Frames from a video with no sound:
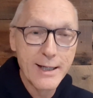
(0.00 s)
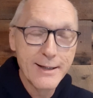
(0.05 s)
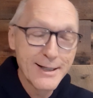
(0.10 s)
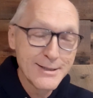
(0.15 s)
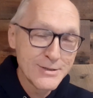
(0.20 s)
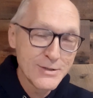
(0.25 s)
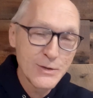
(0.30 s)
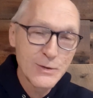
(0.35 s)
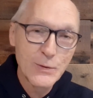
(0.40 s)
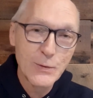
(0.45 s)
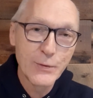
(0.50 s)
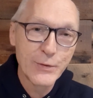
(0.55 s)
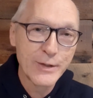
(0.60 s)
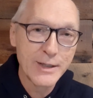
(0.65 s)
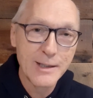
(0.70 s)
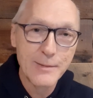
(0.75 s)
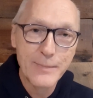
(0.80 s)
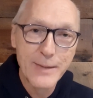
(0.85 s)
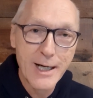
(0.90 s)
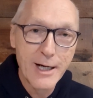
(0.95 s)
And that's the cool
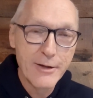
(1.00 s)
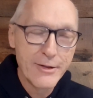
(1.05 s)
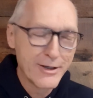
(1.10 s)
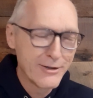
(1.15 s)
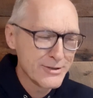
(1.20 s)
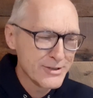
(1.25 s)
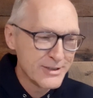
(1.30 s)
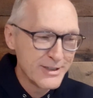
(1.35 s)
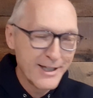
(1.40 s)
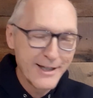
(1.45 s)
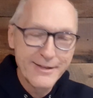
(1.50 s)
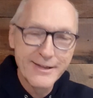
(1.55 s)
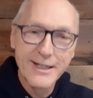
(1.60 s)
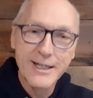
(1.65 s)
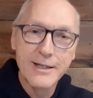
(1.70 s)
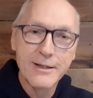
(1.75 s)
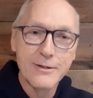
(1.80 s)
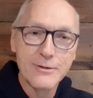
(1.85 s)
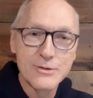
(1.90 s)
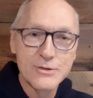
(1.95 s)
thing about it. There's
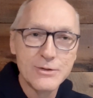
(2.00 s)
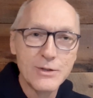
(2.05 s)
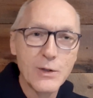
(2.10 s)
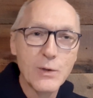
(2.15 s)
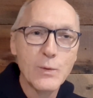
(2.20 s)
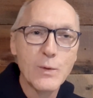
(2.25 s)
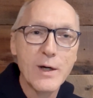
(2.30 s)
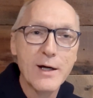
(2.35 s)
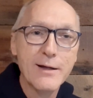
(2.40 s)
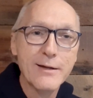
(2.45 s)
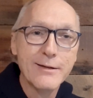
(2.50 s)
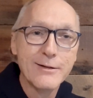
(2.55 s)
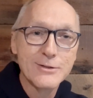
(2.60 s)
nothing, there's no one,